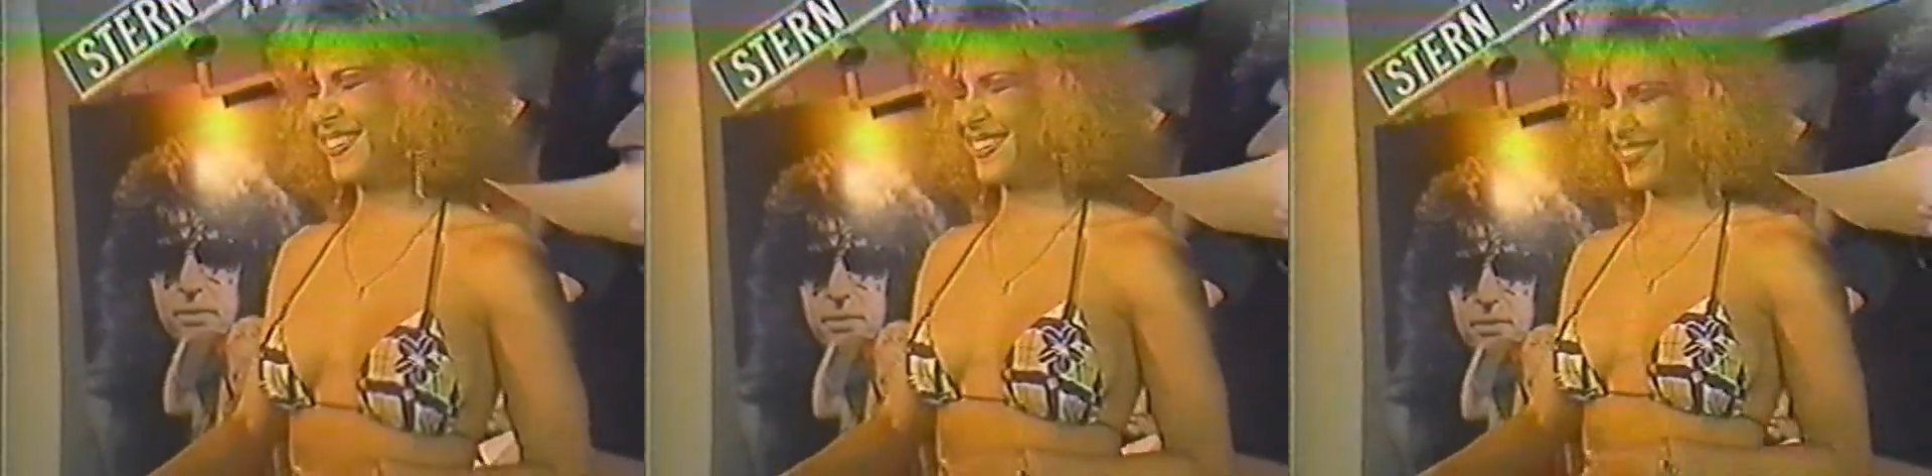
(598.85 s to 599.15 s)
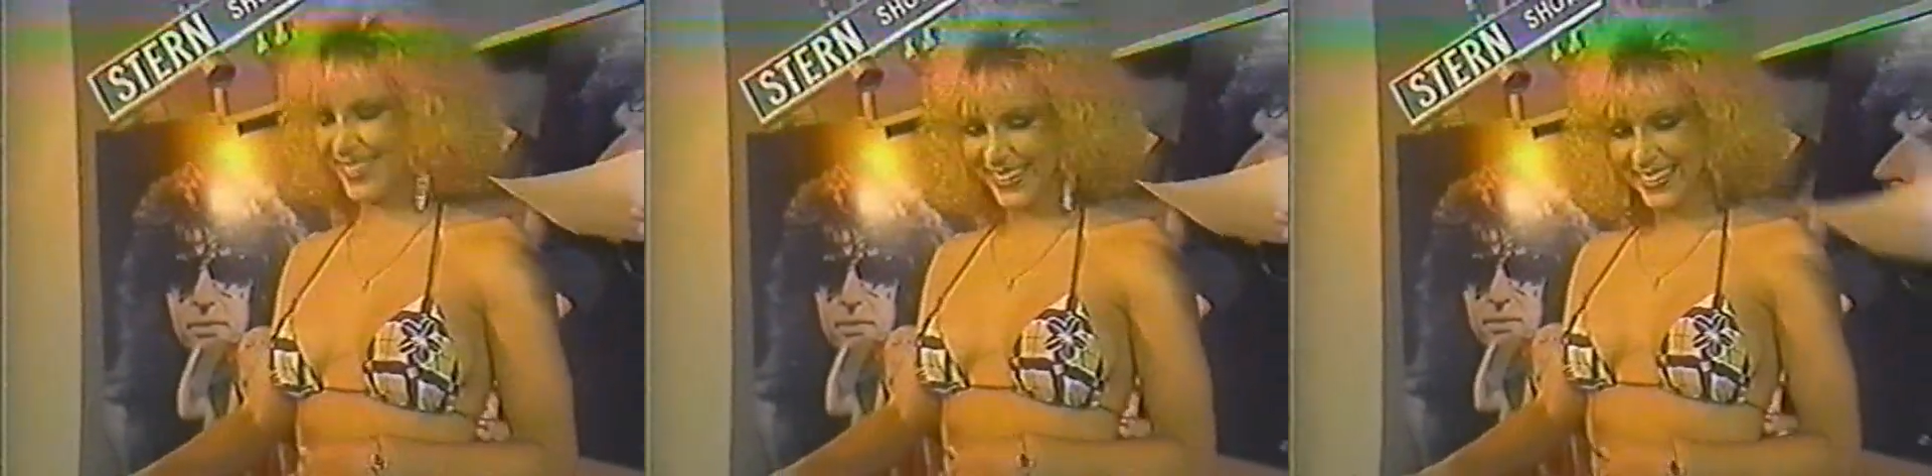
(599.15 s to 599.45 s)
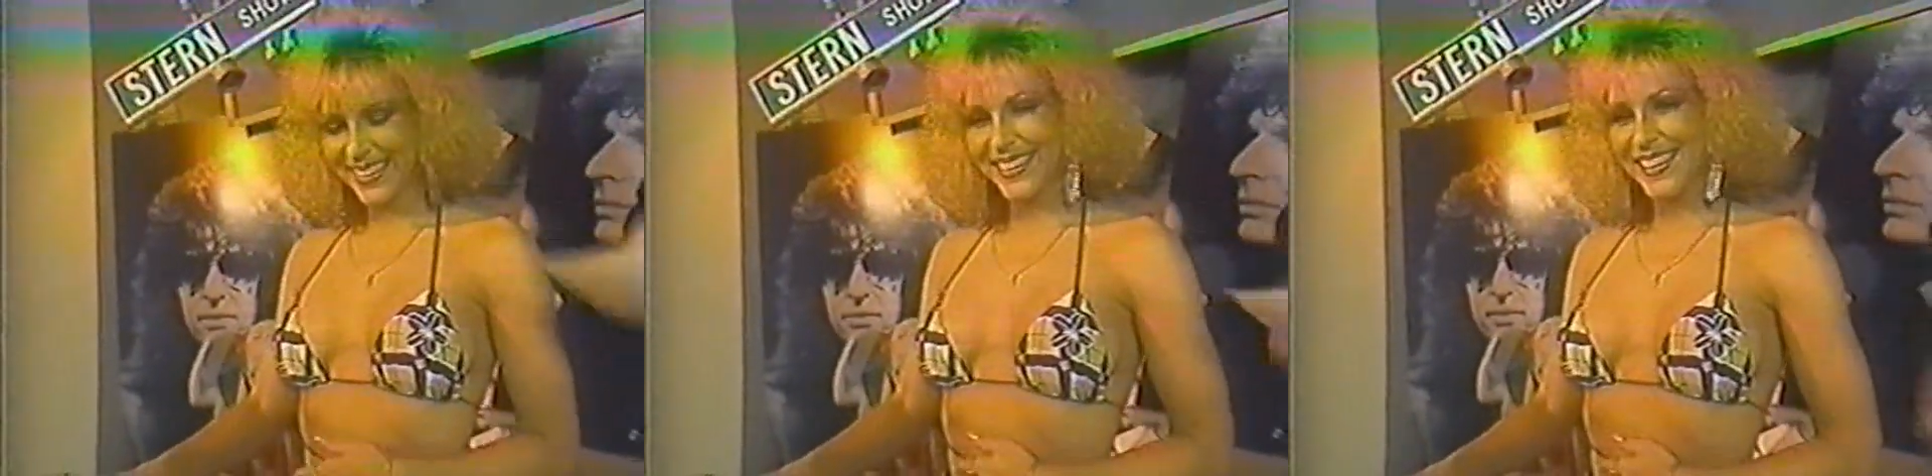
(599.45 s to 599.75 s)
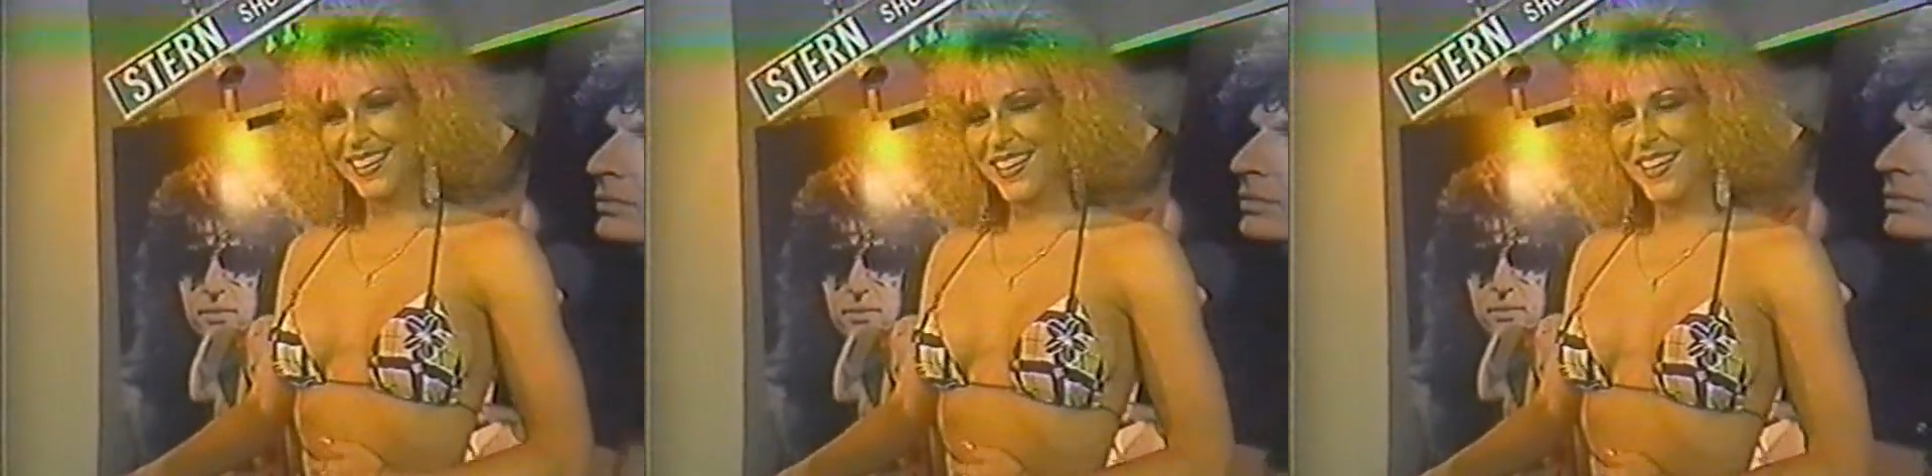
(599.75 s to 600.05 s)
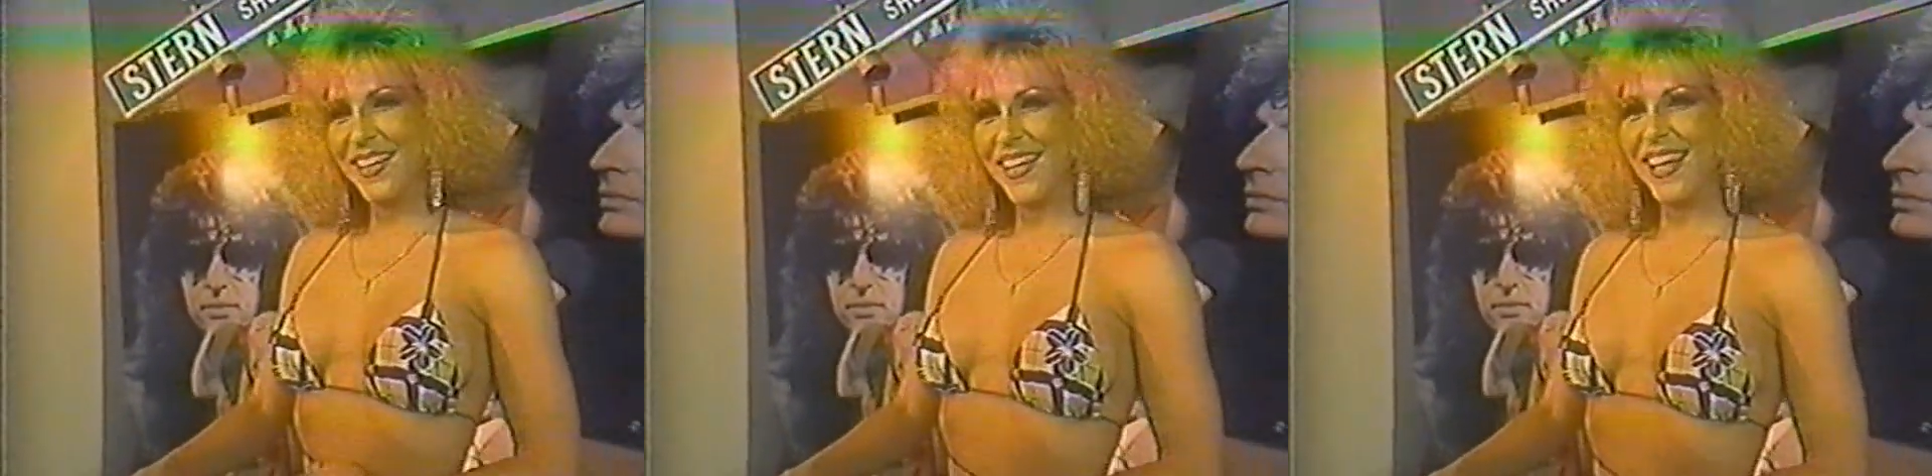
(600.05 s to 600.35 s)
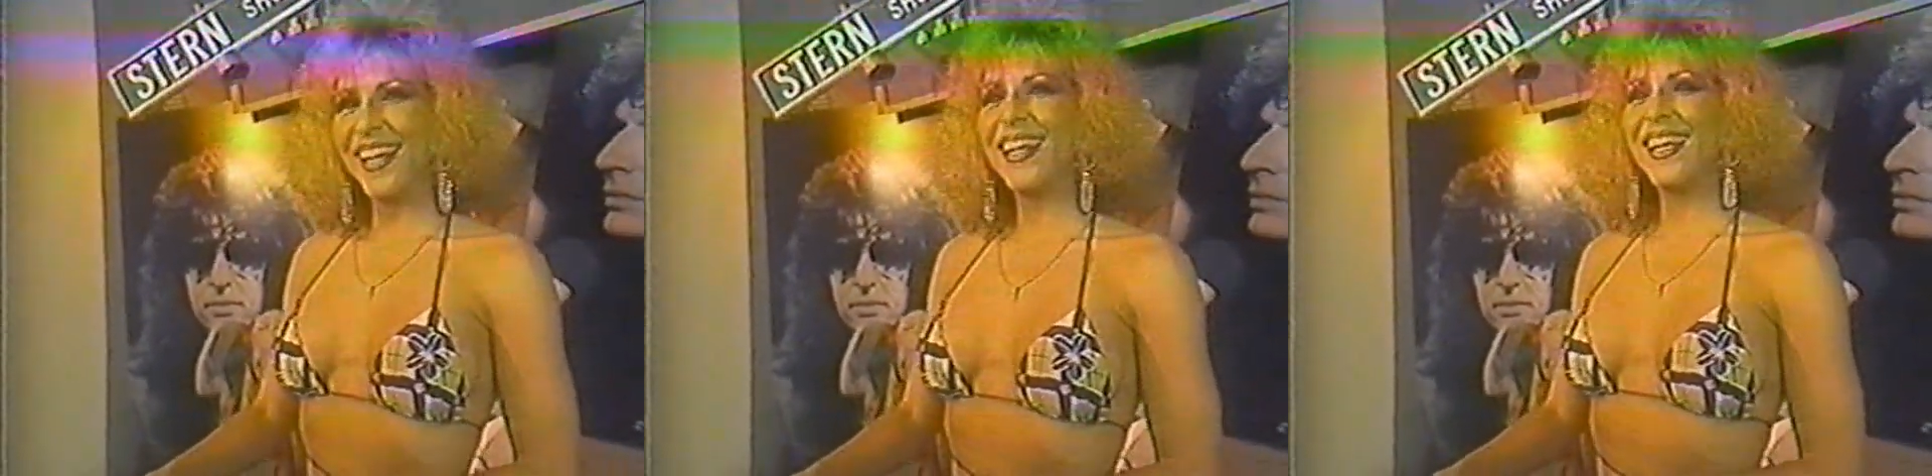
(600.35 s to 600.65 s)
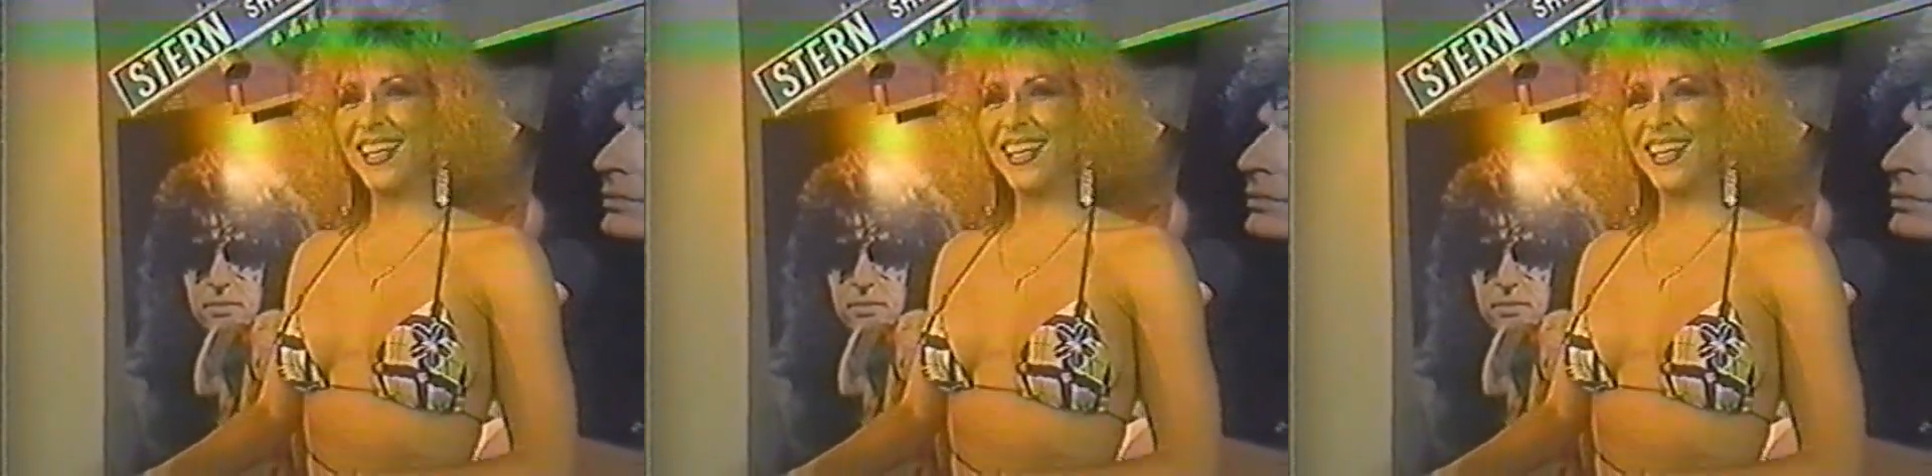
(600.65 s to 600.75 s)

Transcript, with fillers: potato chips to the homeless. Is that true?